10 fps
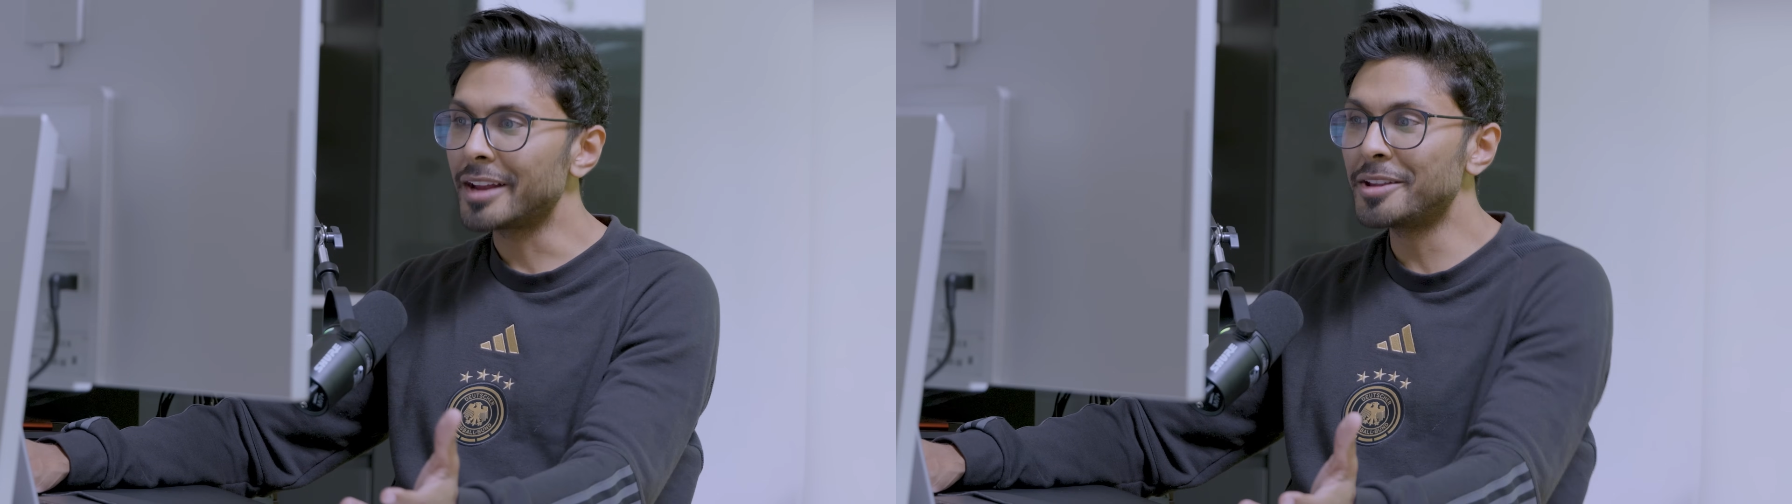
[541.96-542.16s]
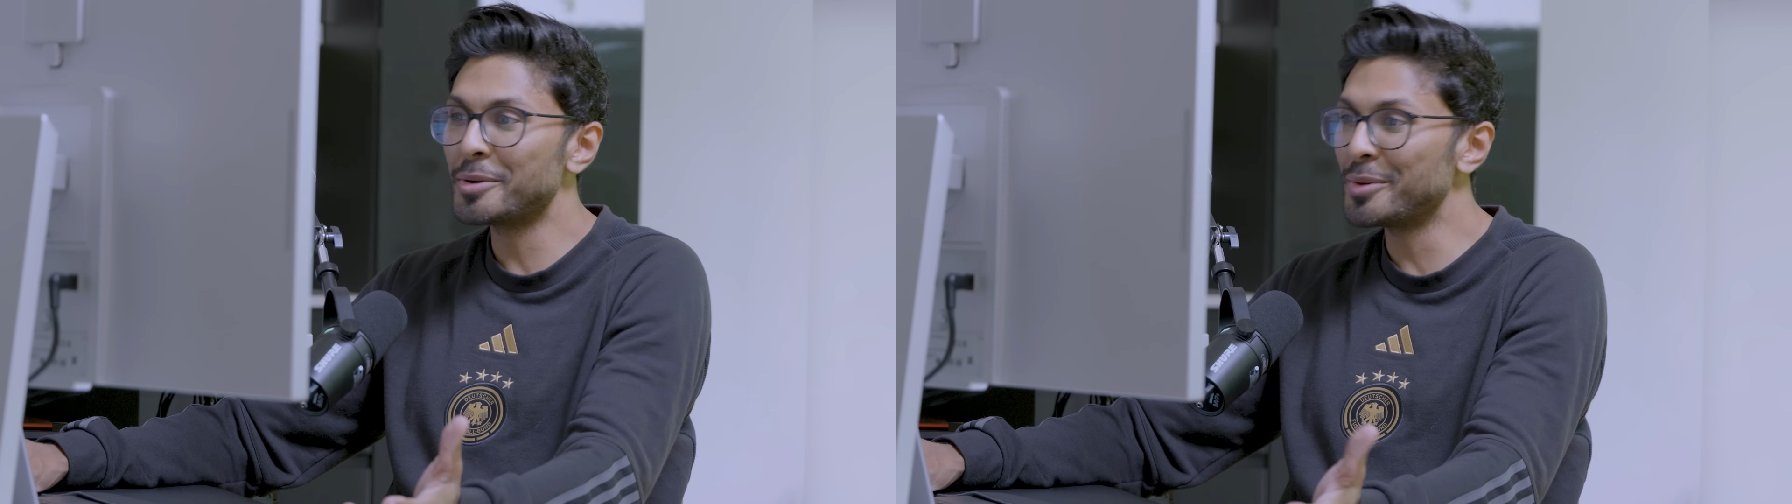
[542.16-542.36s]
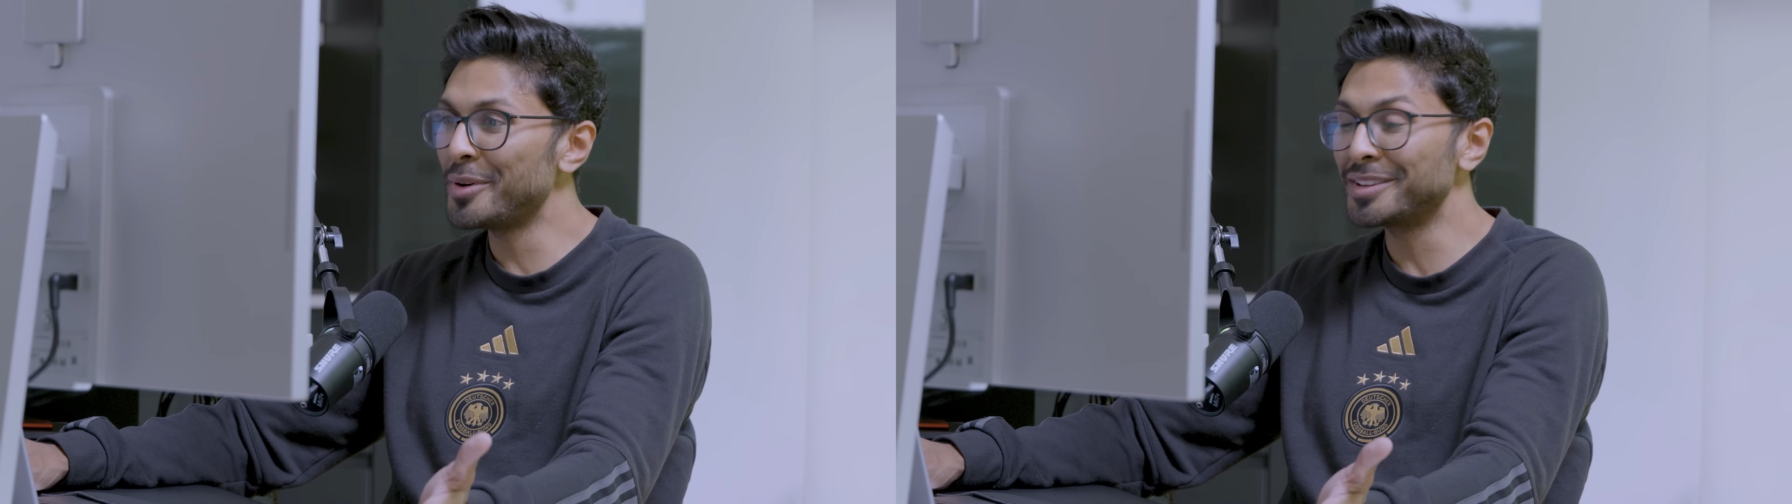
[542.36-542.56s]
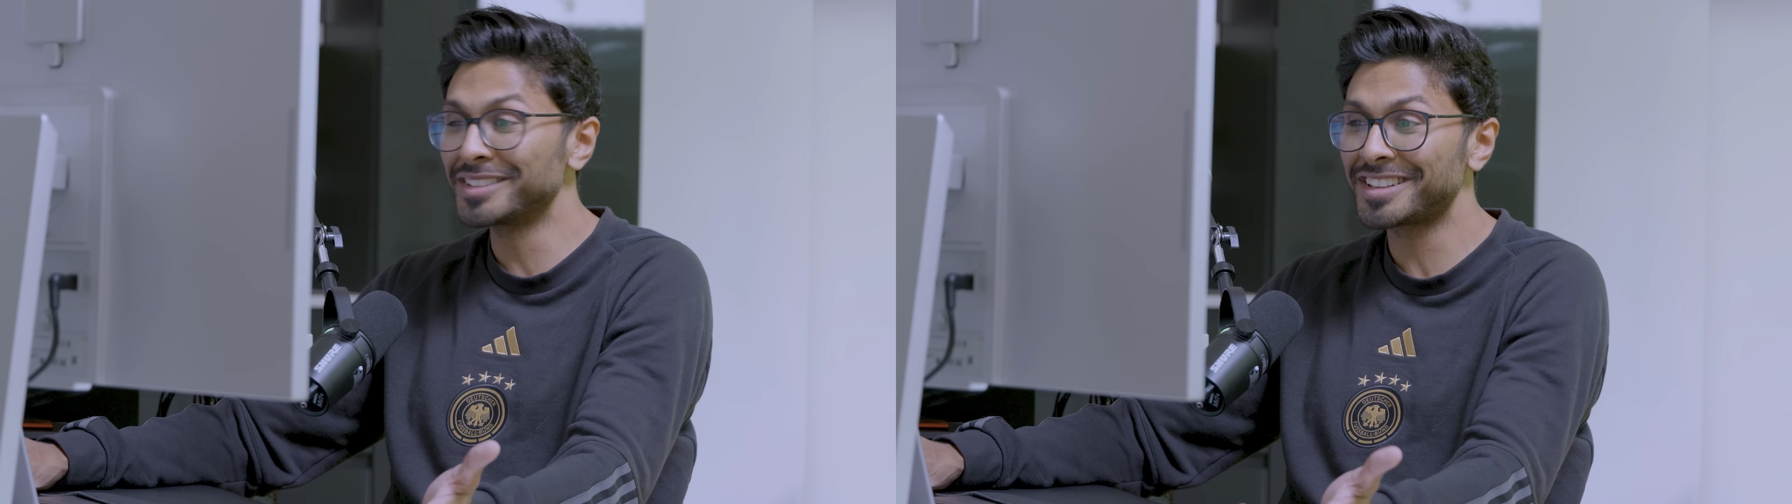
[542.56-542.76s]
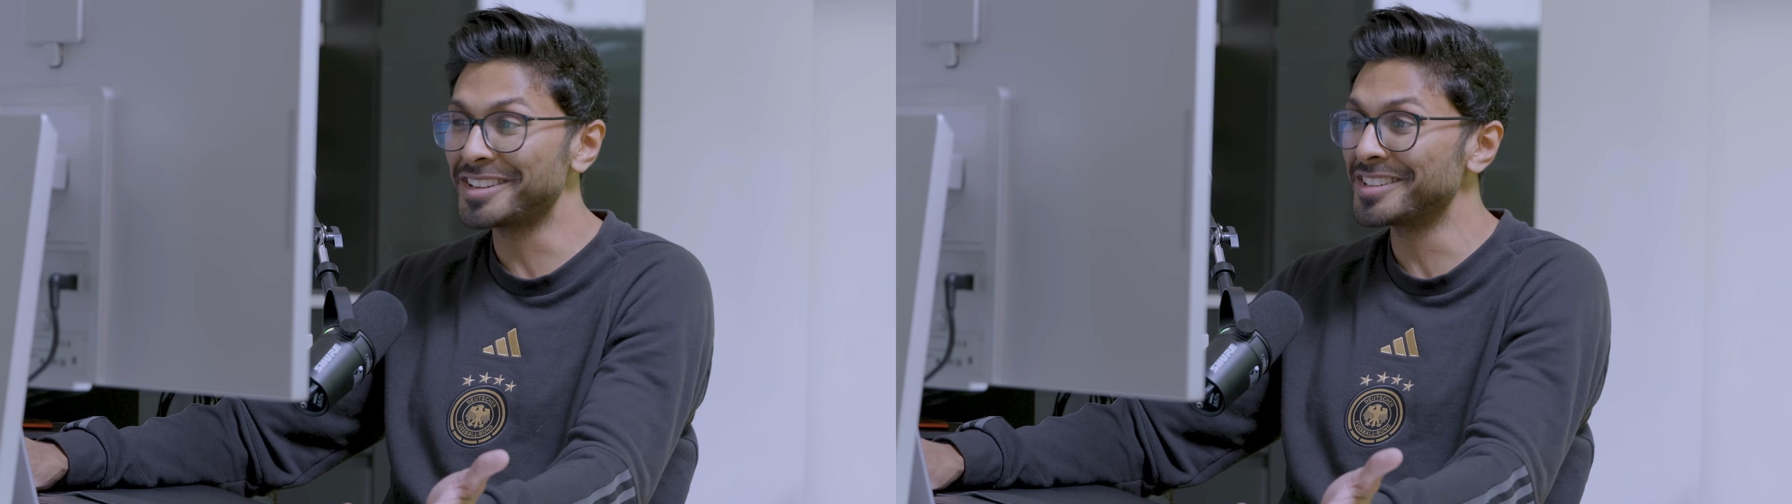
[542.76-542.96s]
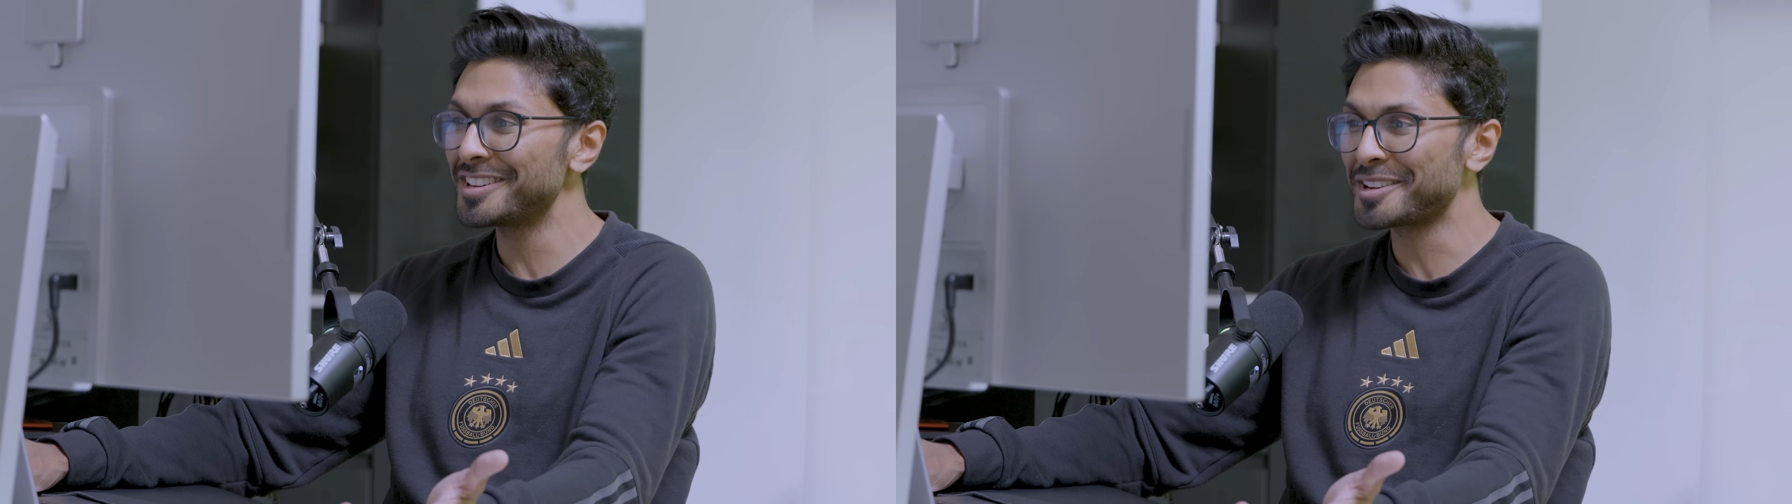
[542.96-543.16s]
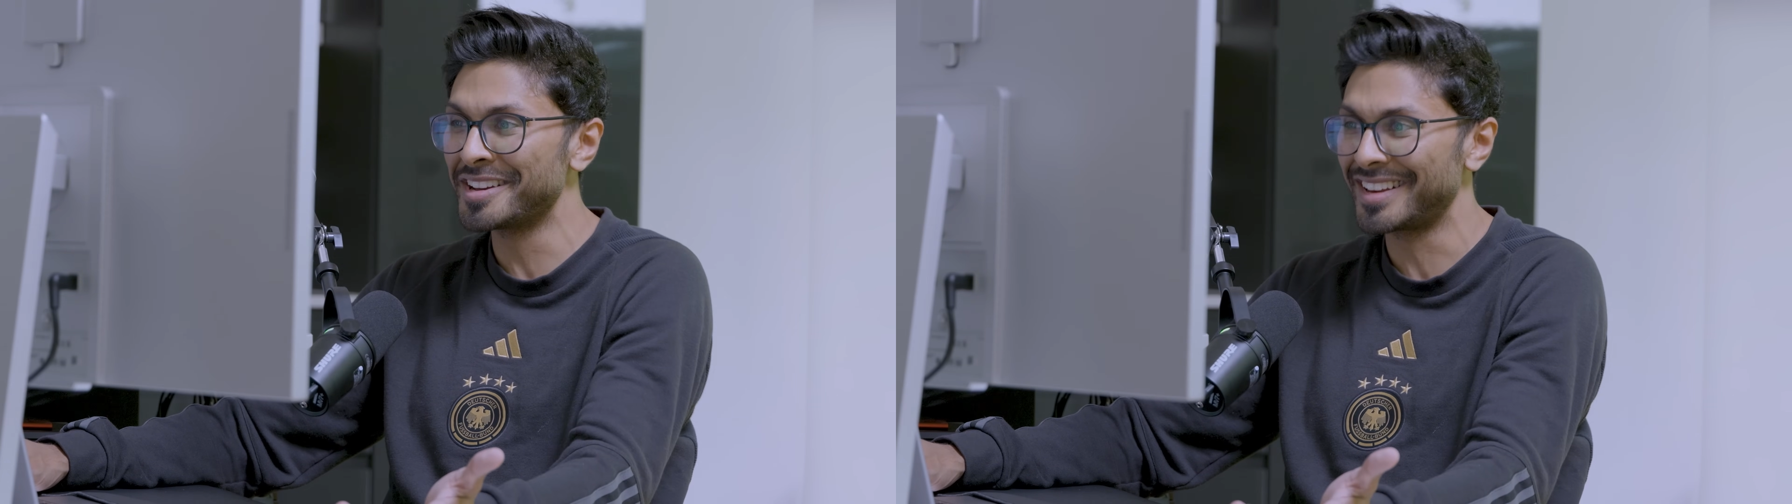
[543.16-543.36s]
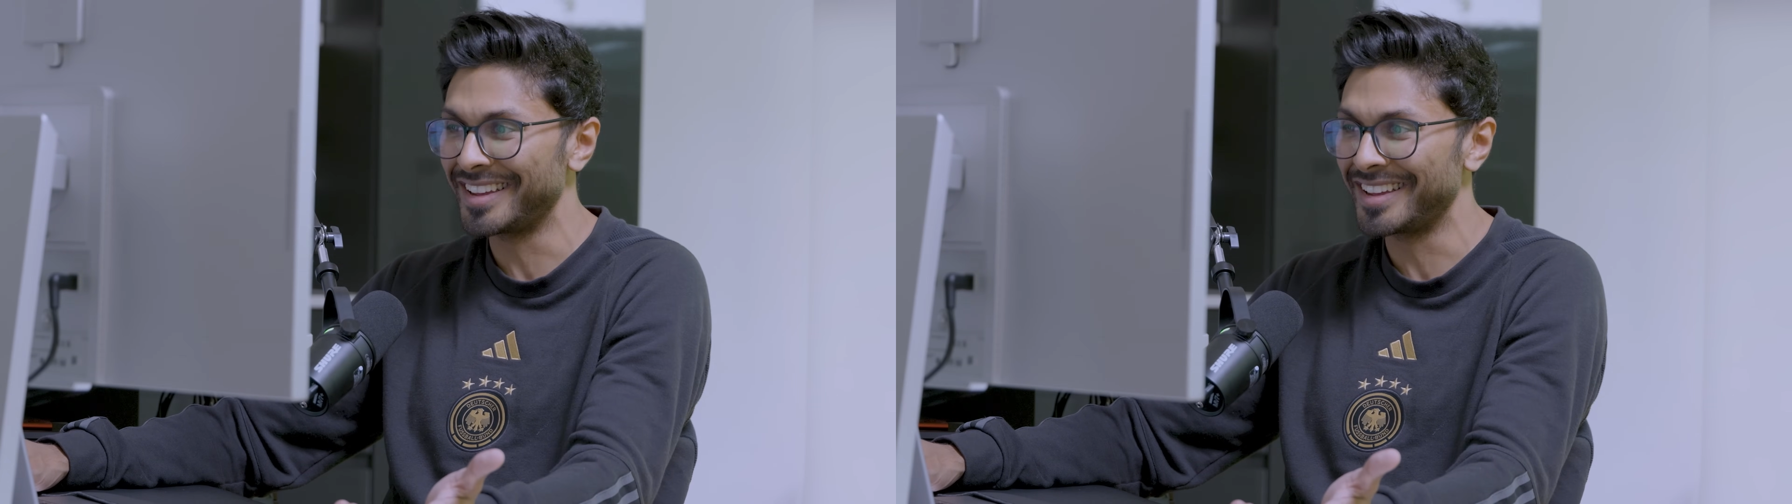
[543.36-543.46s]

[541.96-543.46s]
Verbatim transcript: Anyone can look at